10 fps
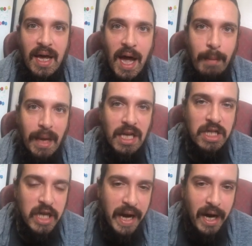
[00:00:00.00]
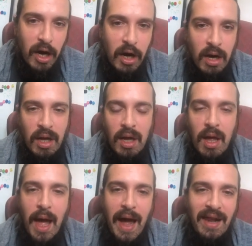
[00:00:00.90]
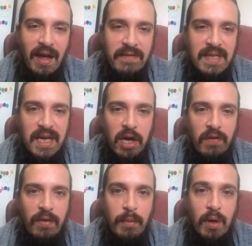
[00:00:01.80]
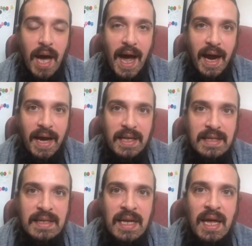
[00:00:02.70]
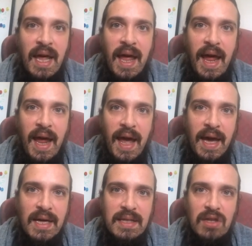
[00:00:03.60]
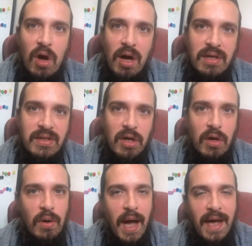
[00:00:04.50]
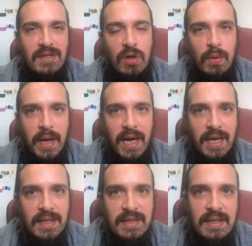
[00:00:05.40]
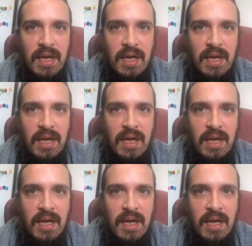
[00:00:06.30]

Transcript: comment, share. I love to hear from you guys. And also, as always,